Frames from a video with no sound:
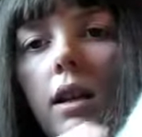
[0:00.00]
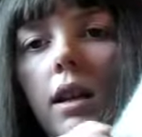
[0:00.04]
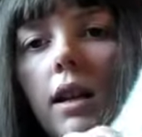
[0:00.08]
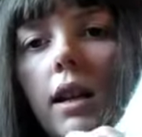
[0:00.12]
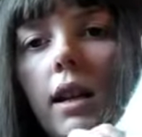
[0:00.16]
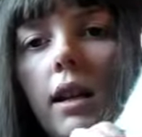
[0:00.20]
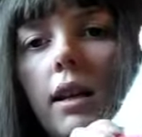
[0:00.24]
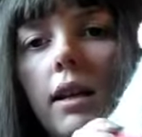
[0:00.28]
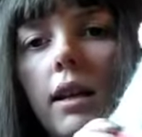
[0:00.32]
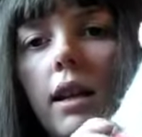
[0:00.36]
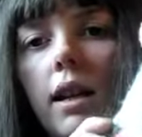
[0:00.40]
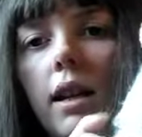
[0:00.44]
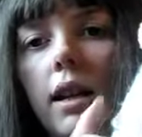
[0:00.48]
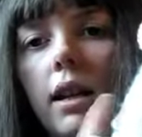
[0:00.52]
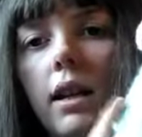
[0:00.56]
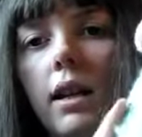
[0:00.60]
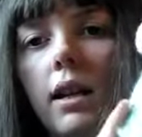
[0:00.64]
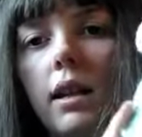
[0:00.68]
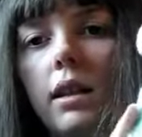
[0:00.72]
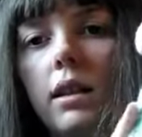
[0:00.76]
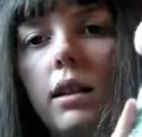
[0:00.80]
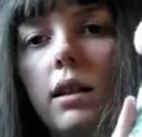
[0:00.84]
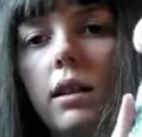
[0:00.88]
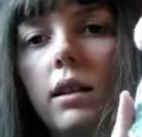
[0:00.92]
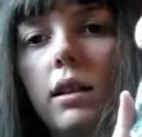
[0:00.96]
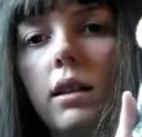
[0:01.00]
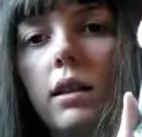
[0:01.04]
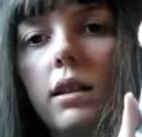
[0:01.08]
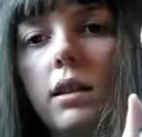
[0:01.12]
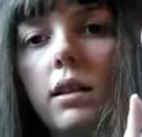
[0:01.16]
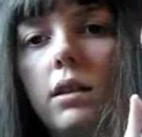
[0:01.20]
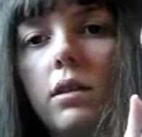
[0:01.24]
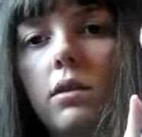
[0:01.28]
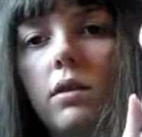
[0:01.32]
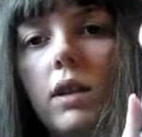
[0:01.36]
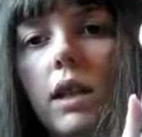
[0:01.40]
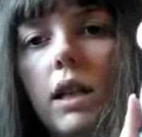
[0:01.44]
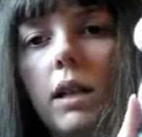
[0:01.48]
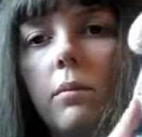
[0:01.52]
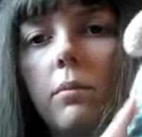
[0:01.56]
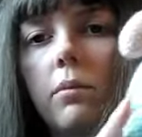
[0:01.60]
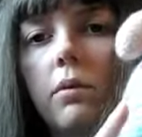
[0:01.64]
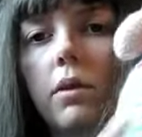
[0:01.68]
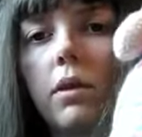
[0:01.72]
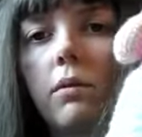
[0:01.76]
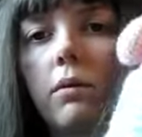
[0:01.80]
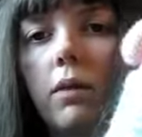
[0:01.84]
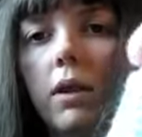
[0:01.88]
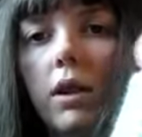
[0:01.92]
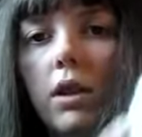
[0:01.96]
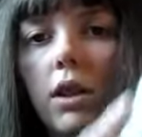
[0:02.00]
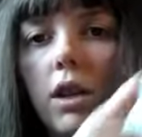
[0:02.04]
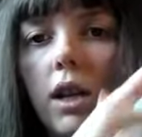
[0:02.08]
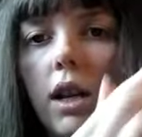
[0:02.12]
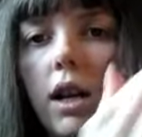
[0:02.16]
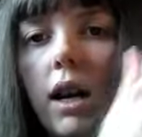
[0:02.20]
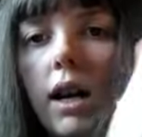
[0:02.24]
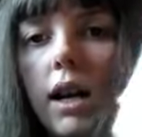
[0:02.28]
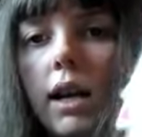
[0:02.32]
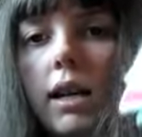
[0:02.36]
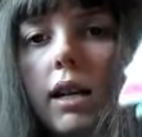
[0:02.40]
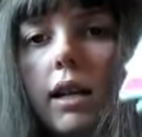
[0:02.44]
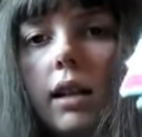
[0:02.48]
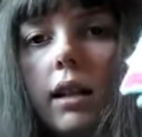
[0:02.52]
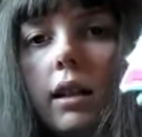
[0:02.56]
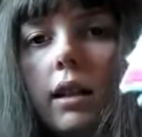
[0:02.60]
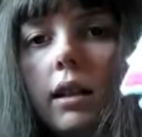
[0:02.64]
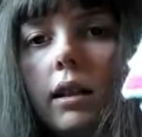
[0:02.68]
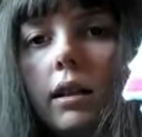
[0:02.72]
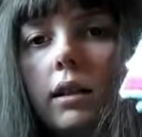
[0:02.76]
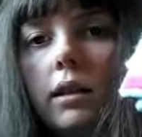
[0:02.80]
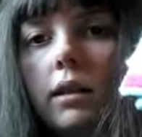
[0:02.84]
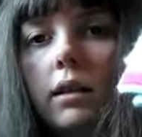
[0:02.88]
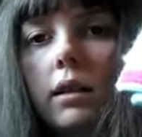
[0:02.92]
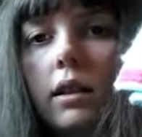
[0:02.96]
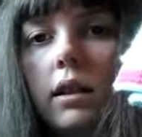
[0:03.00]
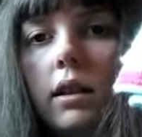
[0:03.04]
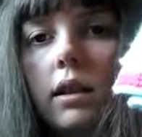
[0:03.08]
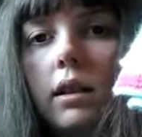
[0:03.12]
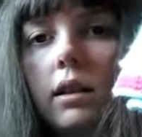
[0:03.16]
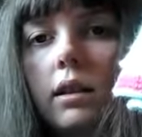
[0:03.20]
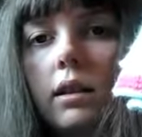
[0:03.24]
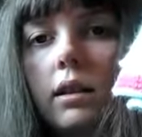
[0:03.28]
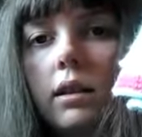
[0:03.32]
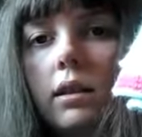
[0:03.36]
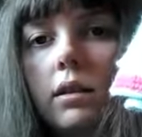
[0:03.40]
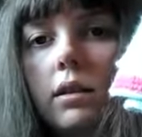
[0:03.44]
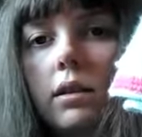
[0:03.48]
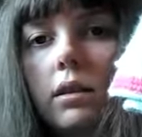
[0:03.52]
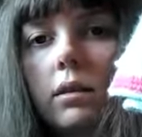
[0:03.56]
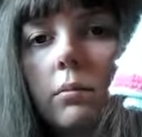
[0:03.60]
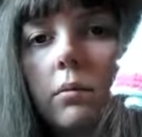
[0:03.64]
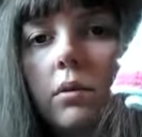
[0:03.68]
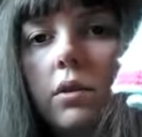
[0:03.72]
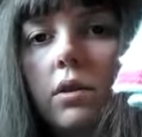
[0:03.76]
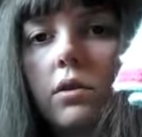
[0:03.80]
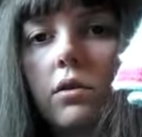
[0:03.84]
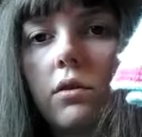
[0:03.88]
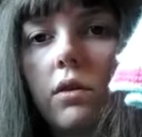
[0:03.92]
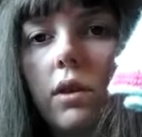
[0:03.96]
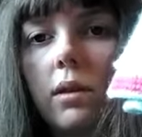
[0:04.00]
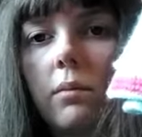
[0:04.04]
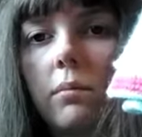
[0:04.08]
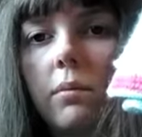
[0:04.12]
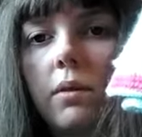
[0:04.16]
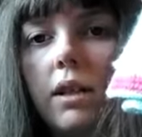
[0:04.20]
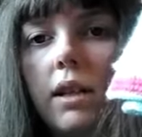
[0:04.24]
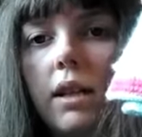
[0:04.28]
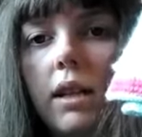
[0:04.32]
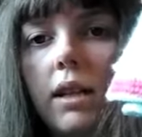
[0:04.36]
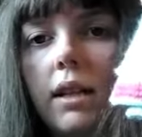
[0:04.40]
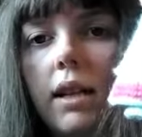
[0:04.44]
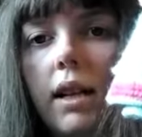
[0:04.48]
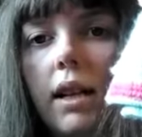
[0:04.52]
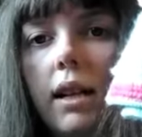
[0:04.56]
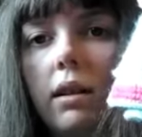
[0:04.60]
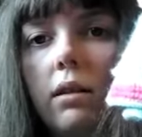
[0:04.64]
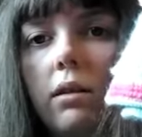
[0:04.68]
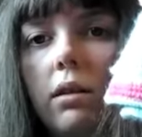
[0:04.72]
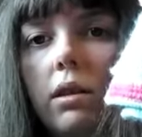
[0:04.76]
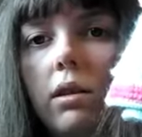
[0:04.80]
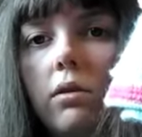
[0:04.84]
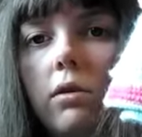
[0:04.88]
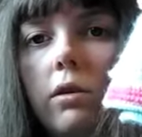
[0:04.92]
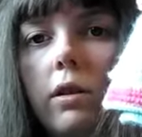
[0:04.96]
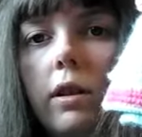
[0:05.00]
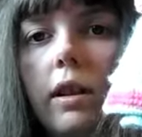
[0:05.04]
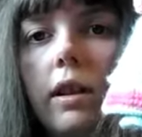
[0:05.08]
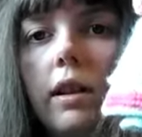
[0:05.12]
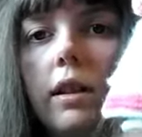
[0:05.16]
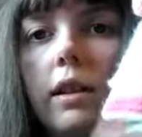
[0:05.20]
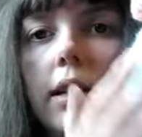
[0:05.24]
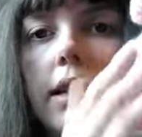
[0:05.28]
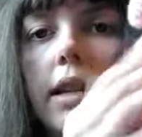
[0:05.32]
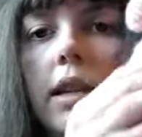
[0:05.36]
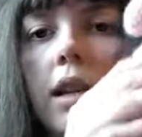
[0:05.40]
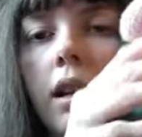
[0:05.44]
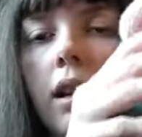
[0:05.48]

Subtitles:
and then this is her apron, which I did some stripe detailing on it,